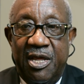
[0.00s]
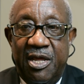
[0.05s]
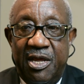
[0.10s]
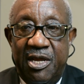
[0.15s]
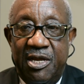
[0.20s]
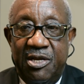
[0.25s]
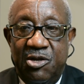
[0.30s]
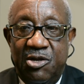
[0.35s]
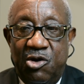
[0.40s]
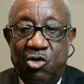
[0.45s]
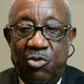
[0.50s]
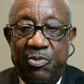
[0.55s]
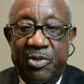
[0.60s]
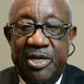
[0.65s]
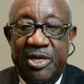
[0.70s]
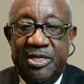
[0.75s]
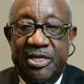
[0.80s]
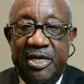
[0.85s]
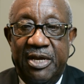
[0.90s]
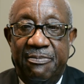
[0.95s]
He told me,
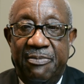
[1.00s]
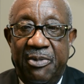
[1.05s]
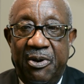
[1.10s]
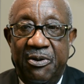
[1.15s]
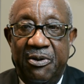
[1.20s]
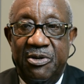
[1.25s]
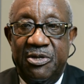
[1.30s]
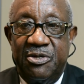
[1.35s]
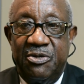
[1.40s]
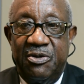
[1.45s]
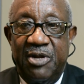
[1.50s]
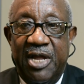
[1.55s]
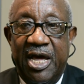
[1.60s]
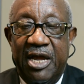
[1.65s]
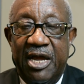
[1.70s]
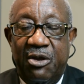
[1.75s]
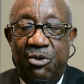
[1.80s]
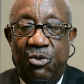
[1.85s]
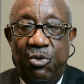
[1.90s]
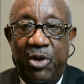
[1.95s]
he said, Burns, do
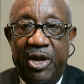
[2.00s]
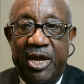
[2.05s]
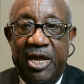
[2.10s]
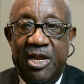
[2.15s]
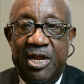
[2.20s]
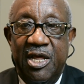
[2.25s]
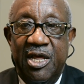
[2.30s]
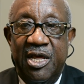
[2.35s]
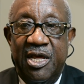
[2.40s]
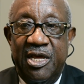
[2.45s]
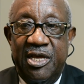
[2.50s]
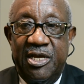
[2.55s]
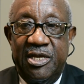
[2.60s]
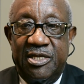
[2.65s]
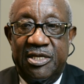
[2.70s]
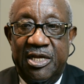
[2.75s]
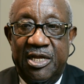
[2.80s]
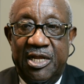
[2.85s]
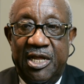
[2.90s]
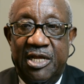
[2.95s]
not quit. He
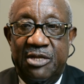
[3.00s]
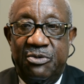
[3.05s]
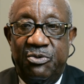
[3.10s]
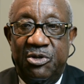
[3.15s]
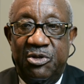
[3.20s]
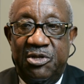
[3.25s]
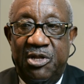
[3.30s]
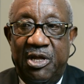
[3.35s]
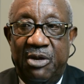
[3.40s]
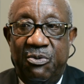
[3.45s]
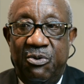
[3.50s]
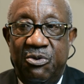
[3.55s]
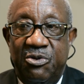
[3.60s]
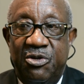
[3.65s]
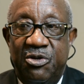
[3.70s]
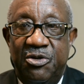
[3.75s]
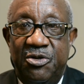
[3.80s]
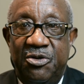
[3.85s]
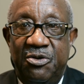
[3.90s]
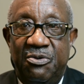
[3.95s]
said, that's what they
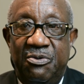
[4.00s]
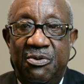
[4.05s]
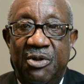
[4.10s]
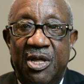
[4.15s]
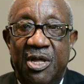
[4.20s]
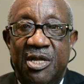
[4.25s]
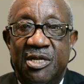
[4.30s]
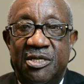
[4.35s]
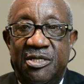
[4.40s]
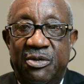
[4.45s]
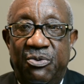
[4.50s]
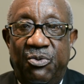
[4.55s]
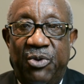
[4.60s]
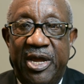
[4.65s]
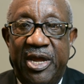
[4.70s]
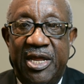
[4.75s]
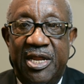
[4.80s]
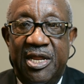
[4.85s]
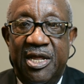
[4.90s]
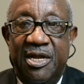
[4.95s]
want you to do. He said,
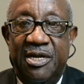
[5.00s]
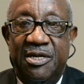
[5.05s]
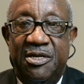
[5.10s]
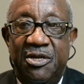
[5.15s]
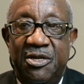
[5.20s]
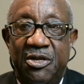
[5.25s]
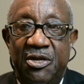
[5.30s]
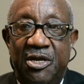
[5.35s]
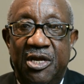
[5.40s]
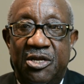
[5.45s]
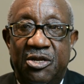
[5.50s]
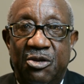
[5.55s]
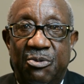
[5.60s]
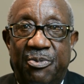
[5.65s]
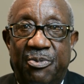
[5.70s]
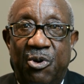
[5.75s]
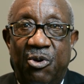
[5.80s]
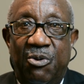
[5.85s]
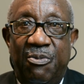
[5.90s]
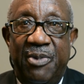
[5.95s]
wait until you get your
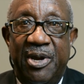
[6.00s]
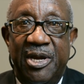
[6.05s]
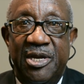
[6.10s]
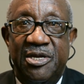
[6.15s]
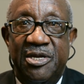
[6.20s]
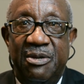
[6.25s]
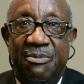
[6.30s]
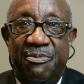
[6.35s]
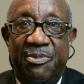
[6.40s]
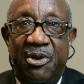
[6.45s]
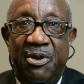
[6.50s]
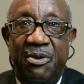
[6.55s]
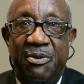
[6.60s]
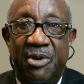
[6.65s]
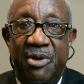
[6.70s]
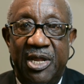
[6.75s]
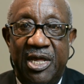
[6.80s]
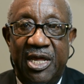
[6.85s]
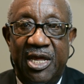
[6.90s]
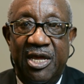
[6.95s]
probation
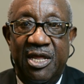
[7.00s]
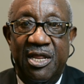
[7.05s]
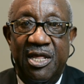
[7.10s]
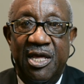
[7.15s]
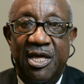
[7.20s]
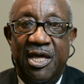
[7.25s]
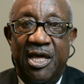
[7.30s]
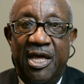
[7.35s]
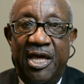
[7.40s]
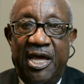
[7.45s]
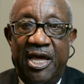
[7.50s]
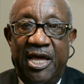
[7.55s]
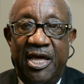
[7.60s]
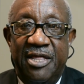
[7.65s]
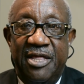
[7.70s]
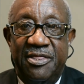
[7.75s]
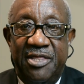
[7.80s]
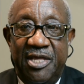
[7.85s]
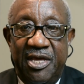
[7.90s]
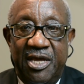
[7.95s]
period in,
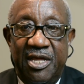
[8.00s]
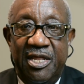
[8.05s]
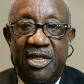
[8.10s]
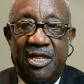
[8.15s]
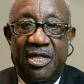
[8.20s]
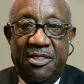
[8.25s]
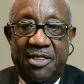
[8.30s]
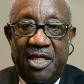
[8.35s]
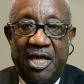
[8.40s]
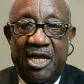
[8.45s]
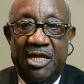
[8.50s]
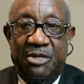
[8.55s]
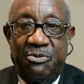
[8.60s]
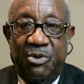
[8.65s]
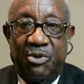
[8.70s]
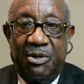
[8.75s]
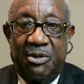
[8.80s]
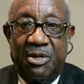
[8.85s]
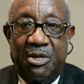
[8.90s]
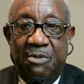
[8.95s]
and then things
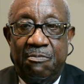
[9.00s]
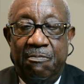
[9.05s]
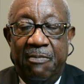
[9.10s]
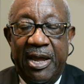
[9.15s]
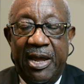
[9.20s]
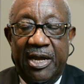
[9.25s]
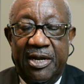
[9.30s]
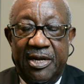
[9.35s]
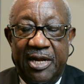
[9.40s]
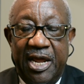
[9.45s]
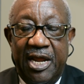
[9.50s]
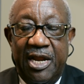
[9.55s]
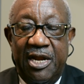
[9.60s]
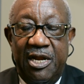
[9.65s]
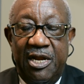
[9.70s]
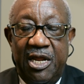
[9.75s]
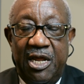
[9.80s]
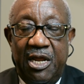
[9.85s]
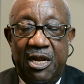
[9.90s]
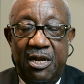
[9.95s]
would make a
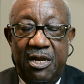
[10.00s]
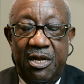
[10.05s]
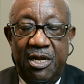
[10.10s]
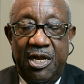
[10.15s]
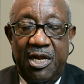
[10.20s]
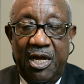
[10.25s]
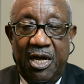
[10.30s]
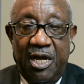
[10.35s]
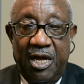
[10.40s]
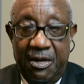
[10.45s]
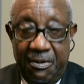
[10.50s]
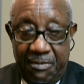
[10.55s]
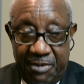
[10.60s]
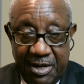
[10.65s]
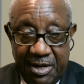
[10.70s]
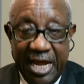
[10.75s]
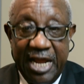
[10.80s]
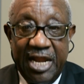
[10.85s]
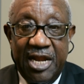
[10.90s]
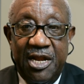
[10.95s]
90, de- a uh,
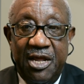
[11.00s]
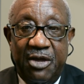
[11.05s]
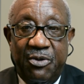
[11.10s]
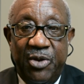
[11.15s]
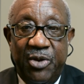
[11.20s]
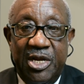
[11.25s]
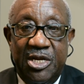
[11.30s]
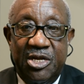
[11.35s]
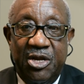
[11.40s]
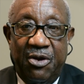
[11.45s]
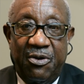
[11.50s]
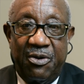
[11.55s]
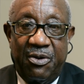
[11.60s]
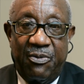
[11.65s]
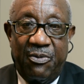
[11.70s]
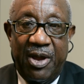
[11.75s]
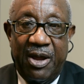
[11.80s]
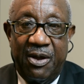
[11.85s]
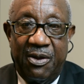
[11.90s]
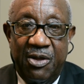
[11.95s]
90 degree
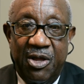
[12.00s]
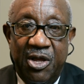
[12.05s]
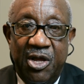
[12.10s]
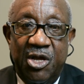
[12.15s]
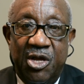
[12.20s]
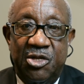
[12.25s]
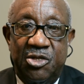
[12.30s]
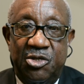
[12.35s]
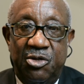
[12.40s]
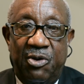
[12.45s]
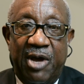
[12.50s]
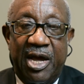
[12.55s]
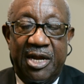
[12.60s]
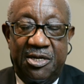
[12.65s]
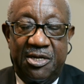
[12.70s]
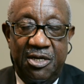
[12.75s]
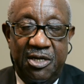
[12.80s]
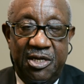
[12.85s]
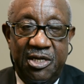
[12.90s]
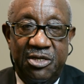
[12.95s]
turnaround. So I
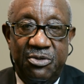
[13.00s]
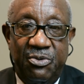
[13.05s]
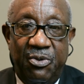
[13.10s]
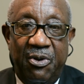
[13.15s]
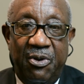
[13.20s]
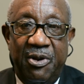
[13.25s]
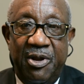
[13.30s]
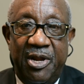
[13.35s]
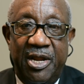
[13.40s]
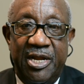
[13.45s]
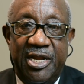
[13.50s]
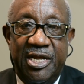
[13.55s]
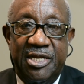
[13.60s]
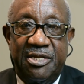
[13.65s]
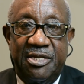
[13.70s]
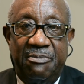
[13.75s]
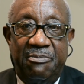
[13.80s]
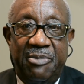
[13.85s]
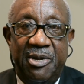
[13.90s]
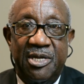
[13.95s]
took his word, and that's
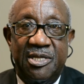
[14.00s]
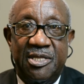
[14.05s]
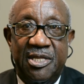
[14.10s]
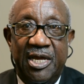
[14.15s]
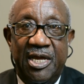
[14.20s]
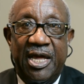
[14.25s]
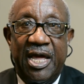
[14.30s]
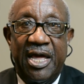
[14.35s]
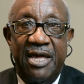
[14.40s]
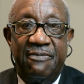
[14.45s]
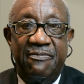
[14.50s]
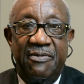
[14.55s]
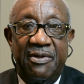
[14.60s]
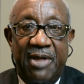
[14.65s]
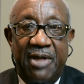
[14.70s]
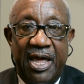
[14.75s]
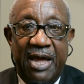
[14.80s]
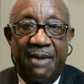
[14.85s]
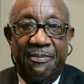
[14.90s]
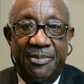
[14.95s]
the best thing I ever
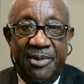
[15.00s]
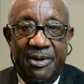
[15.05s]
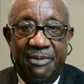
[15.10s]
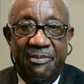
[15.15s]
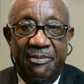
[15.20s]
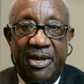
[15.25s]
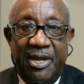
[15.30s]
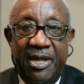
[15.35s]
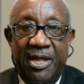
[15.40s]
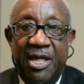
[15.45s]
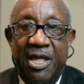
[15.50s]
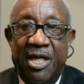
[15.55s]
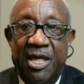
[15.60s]
happened to me.